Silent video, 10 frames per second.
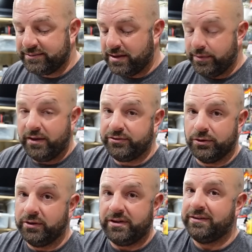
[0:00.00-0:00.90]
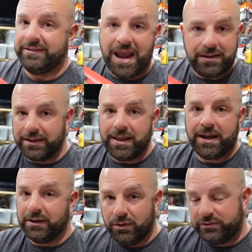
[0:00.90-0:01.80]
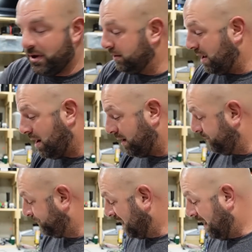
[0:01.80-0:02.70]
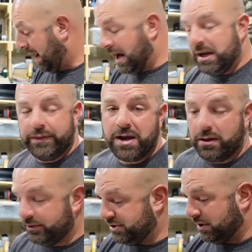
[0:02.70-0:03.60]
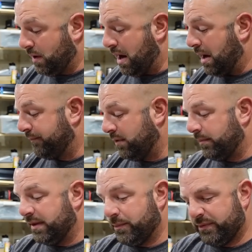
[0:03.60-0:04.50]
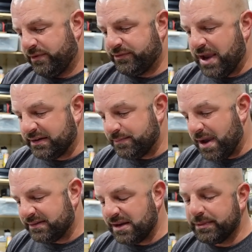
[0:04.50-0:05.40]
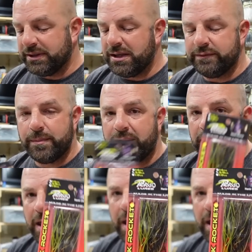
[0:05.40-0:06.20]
I said, this looks exactly like it looks online. Any of the colors you grab from, what's this, Tex-Mex, I believe. I mean,